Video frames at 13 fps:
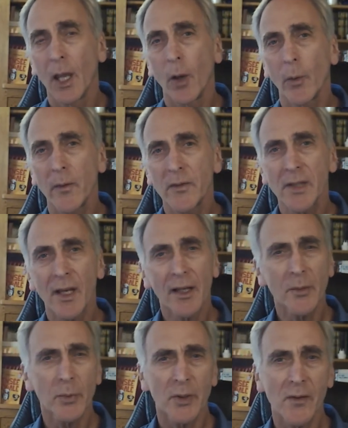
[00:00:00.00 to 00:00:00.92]
We've talked
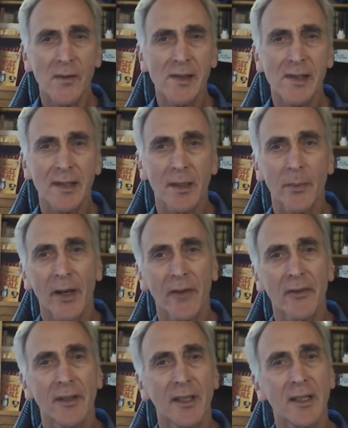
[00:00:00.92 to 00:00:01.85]
previously about the
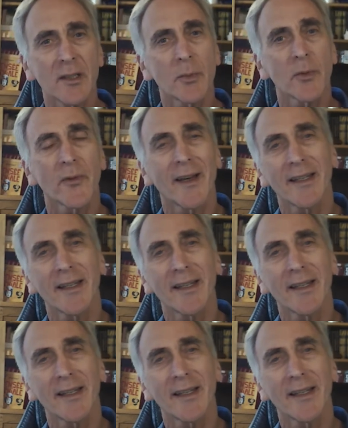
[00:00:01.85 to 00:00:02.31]
need to provide